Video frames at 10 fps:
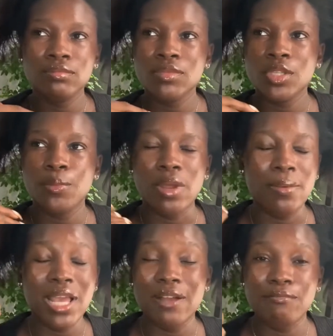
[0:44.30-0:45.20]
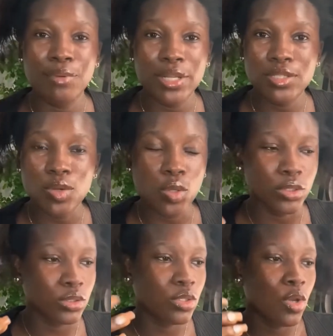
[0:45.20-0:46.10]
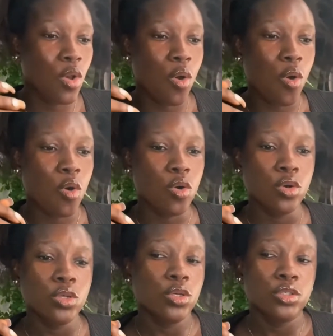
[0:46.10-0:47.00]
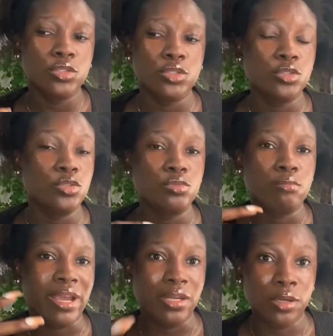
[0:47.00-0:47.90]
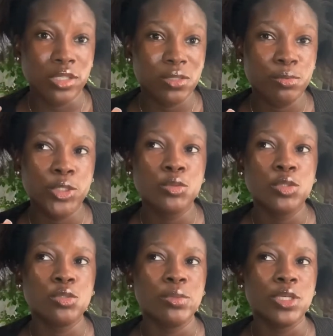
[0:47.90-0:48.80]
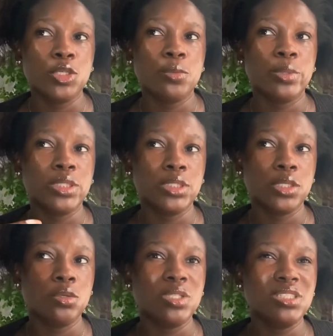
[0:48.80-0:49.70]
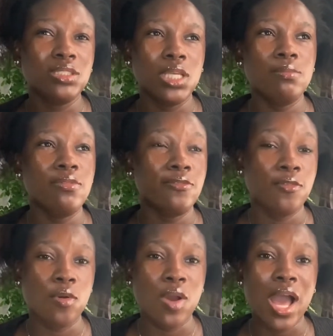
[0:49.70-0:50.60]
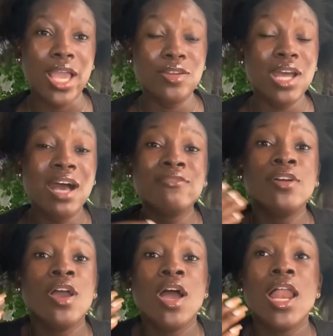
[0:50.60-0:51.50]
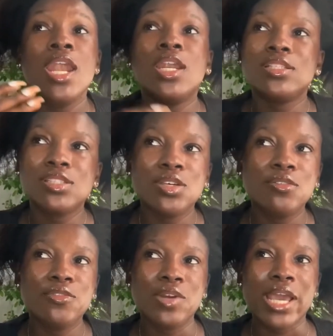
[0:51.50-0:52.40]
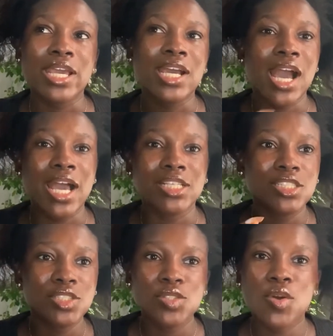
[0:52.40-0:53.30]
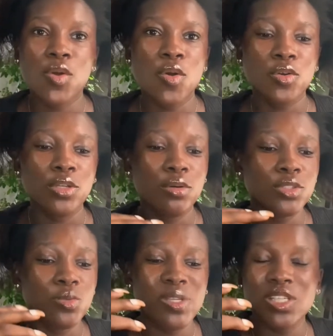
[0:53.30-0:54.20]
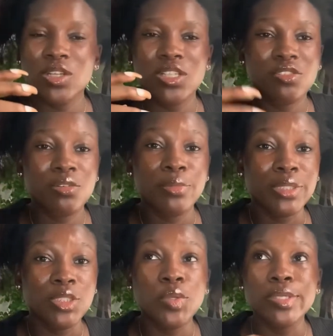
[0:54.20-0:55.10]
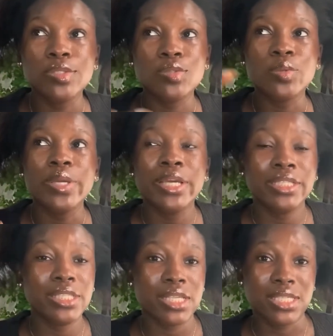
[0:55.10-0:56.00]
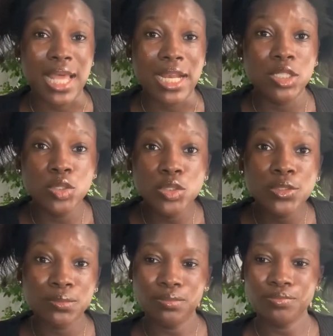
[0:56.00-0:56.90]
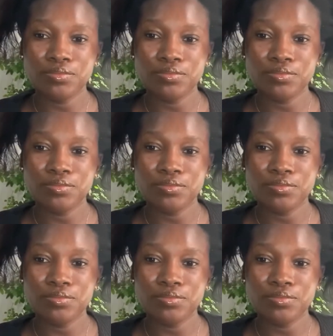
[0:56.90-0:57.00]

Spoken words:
you probably have braids on, or you might not, but you want to make your ponytail the day before, and you don't have lots of like cash, or you don't want to waste unnecessary money going to the salon,